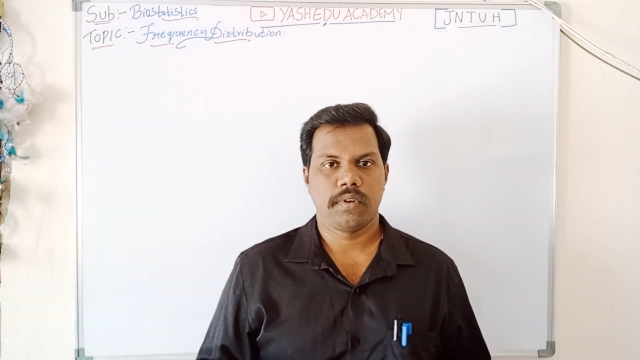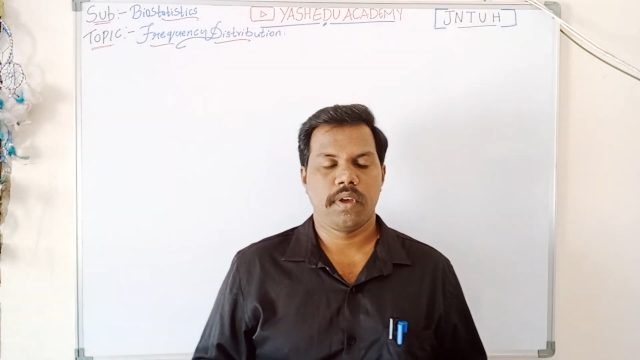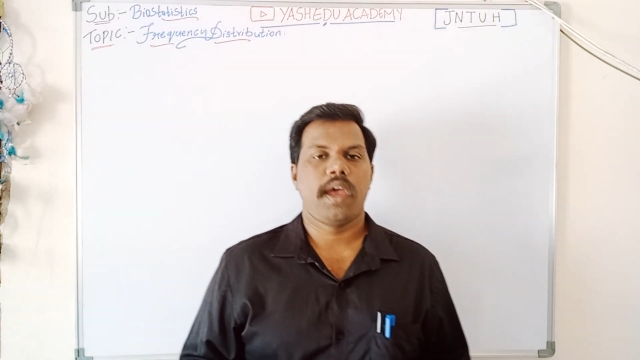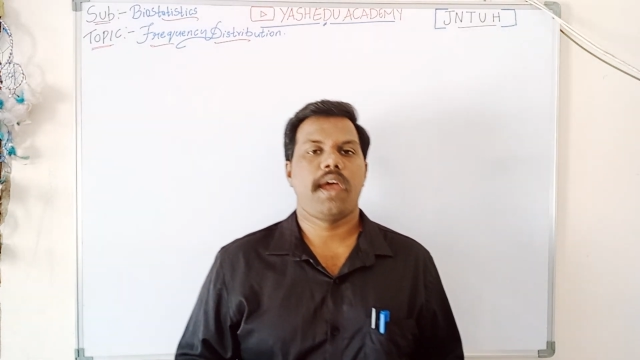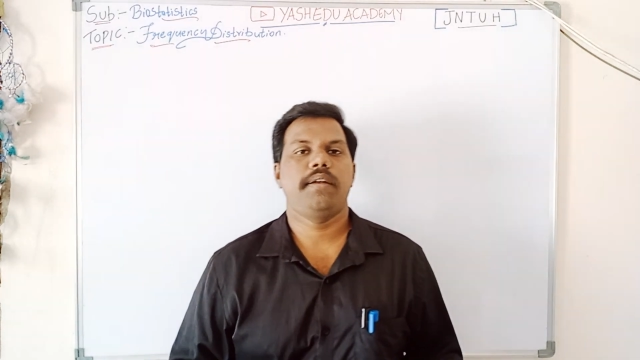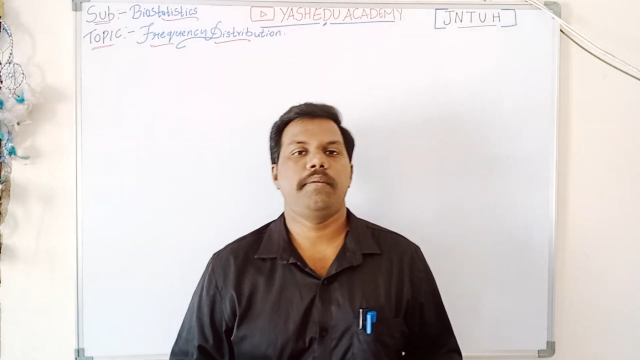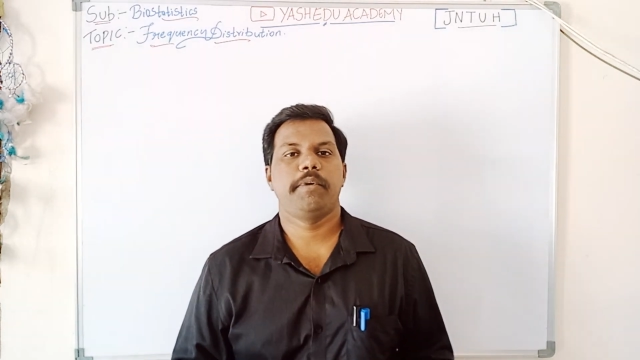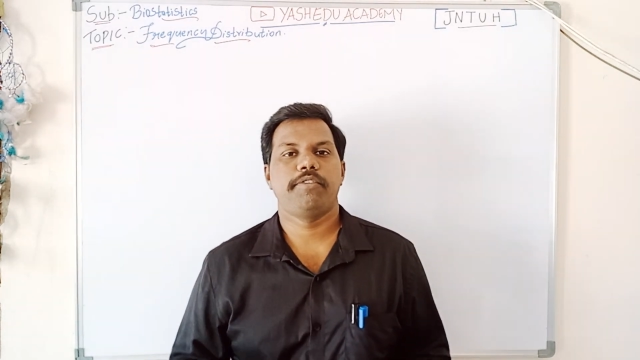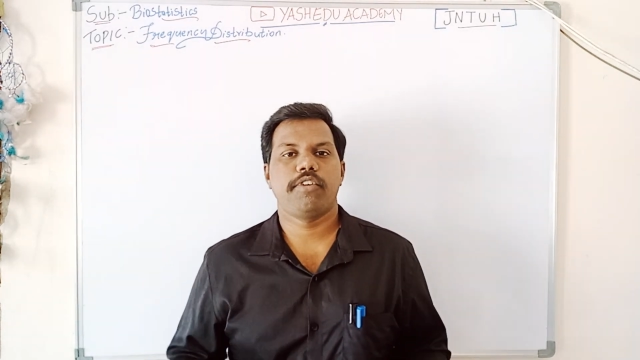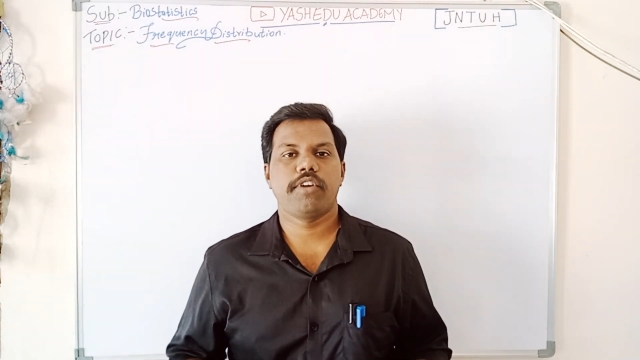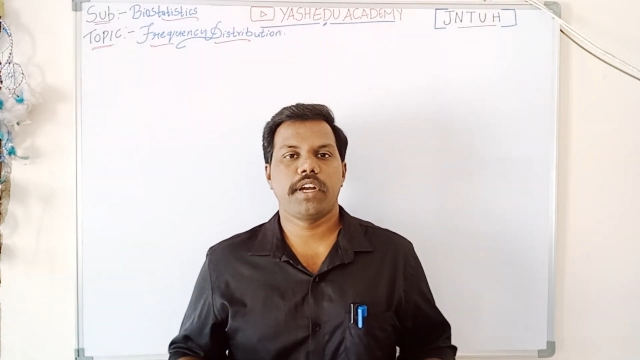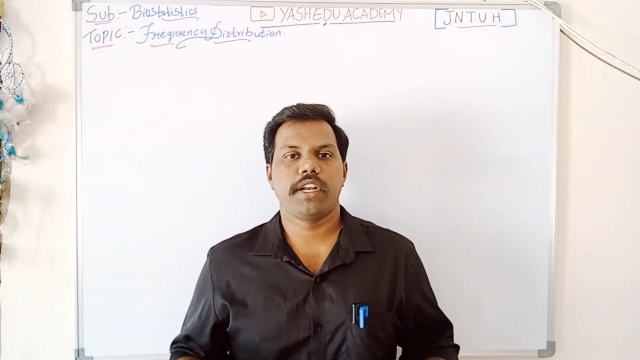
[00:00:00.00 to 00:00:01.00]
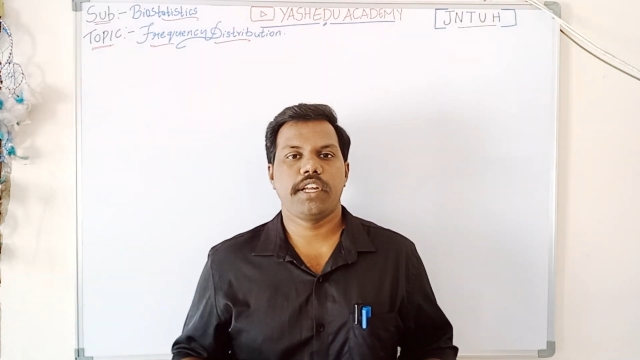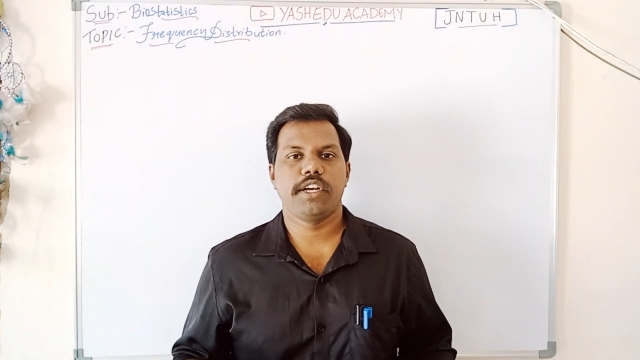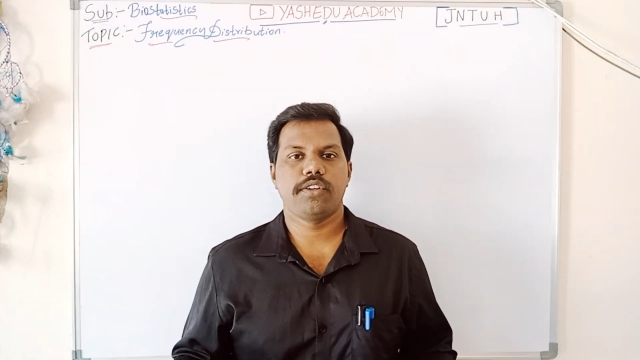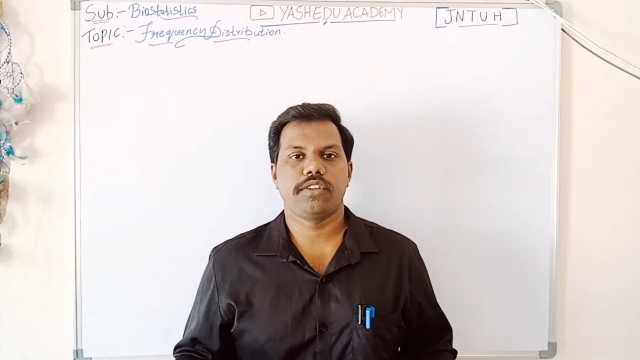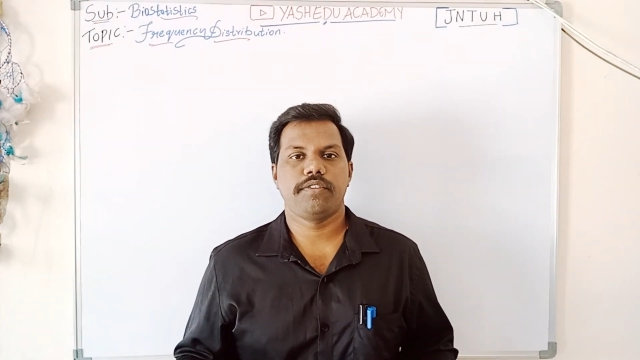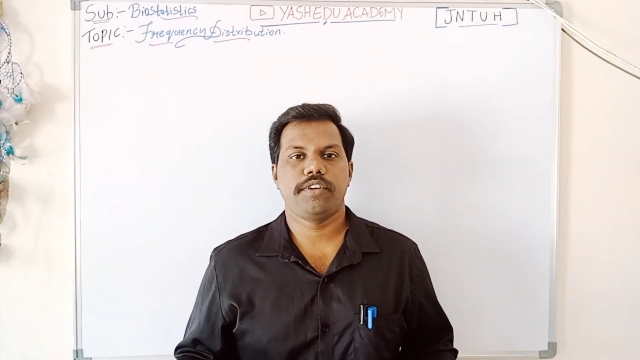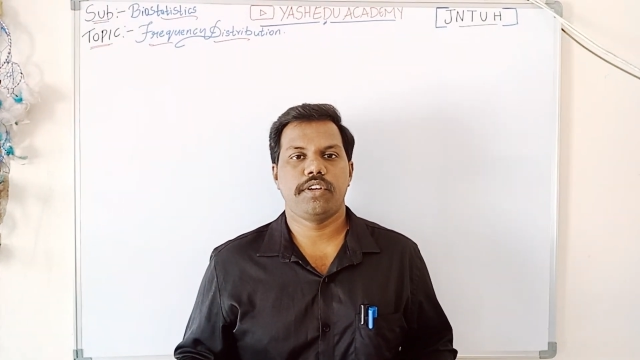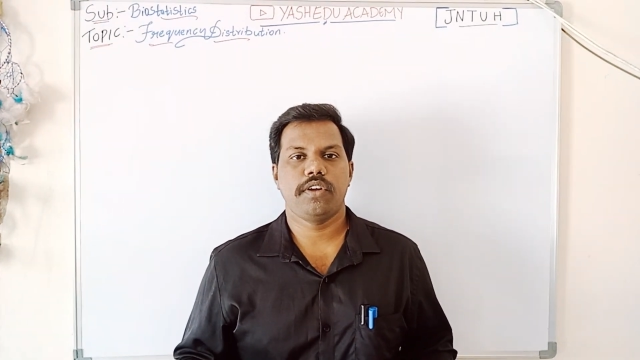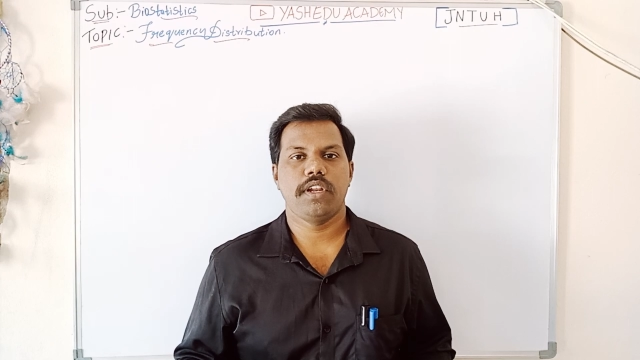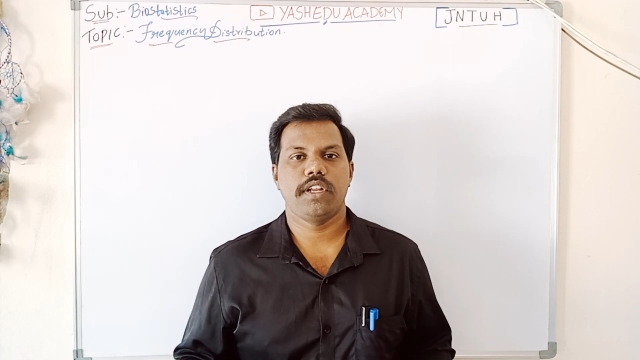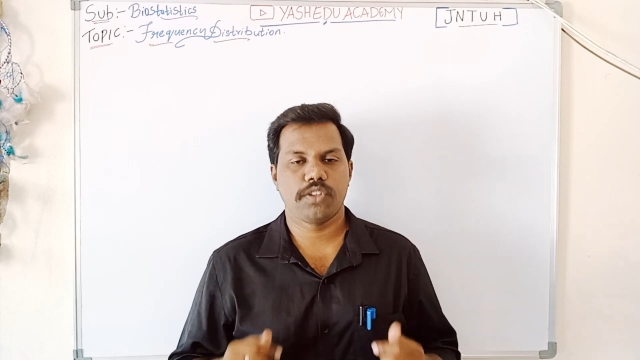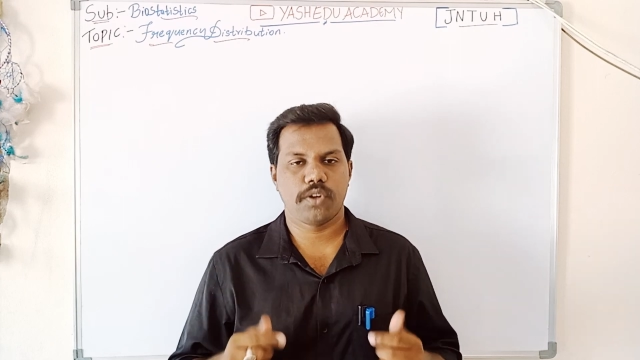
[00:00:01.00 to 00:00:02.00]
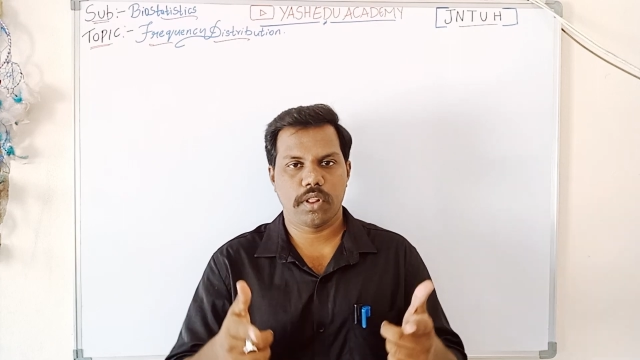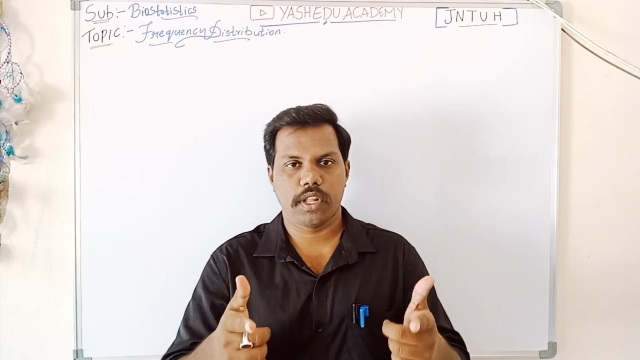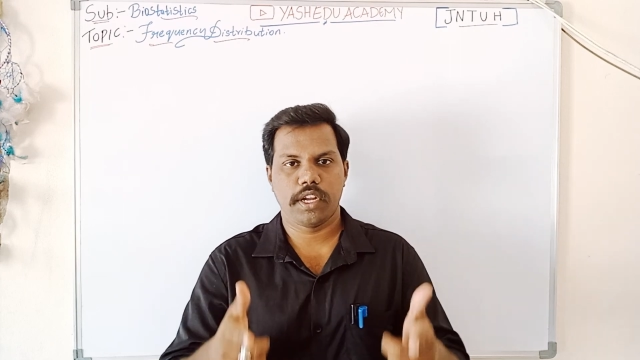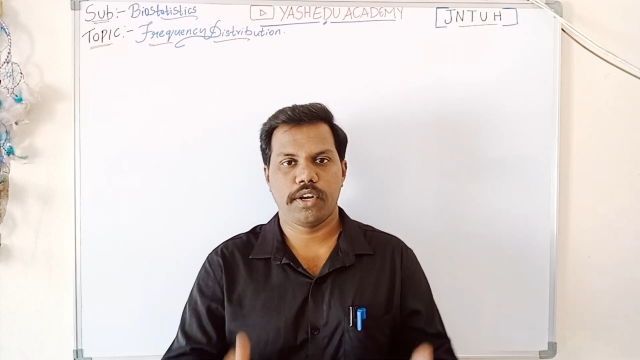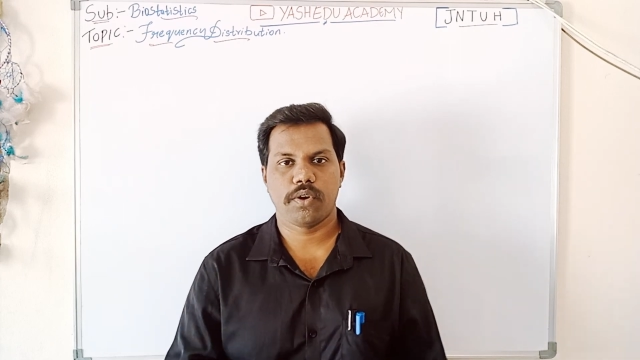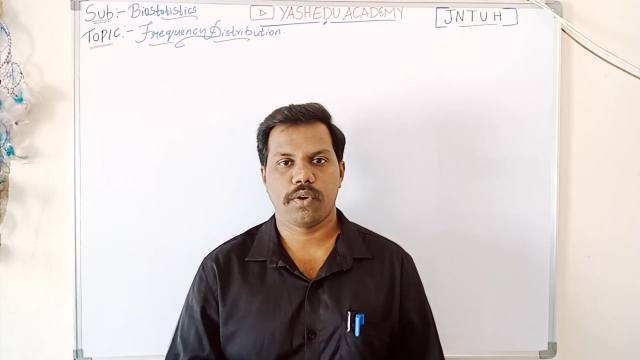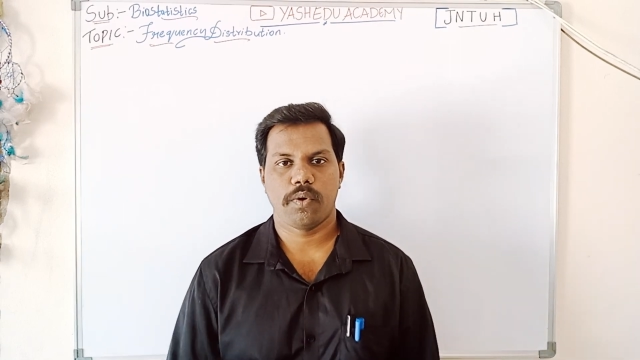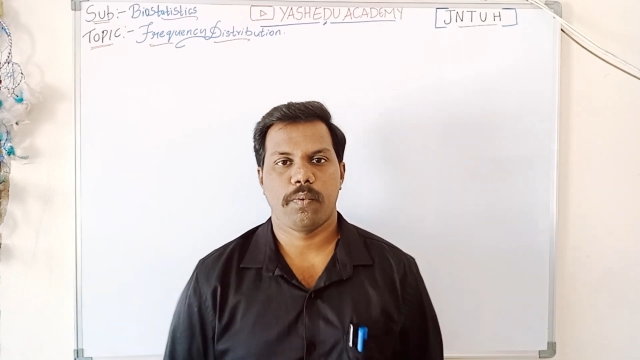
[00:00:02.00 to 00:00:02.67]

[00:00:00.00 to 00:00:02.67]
And before getting into the video, let's roll the intro.